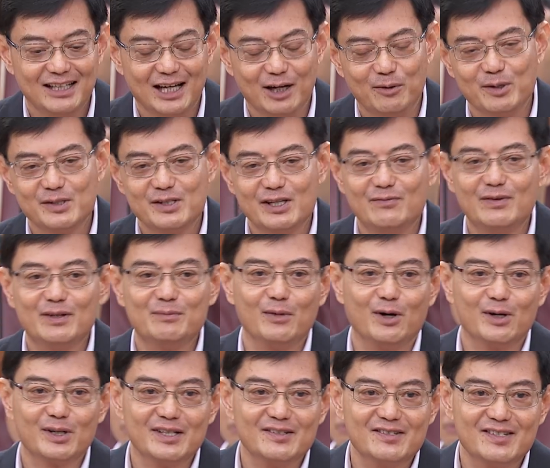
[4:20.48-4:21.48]
I was even
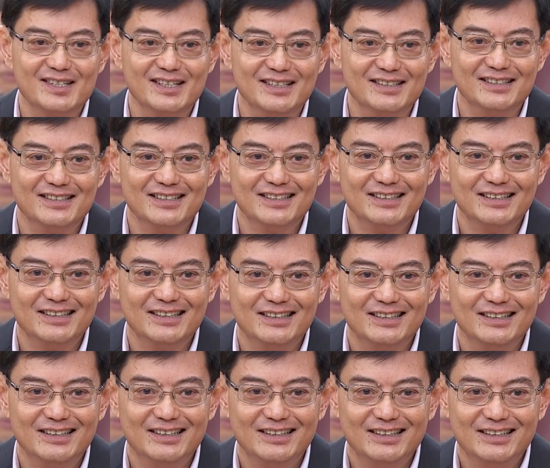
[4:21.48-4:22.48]
more concerned
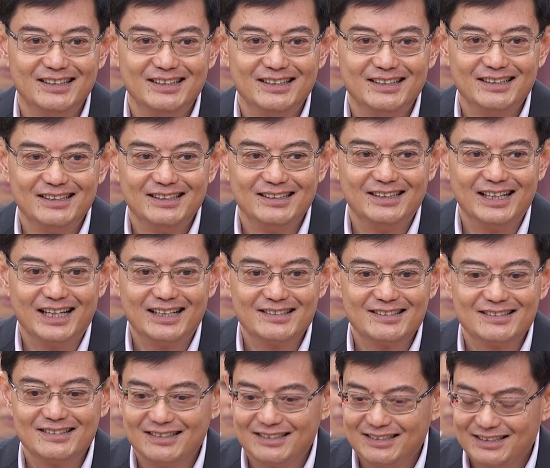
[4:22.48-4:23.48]

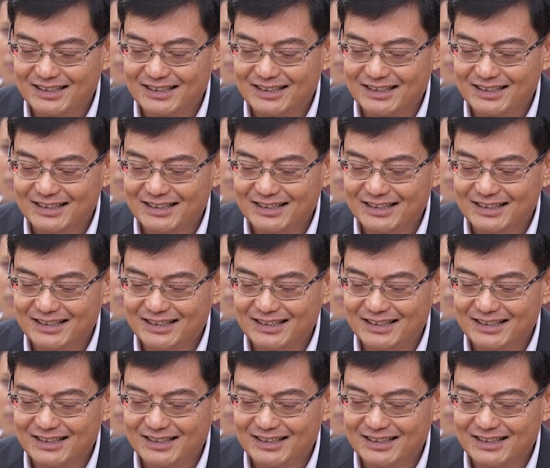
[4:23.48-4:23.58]
that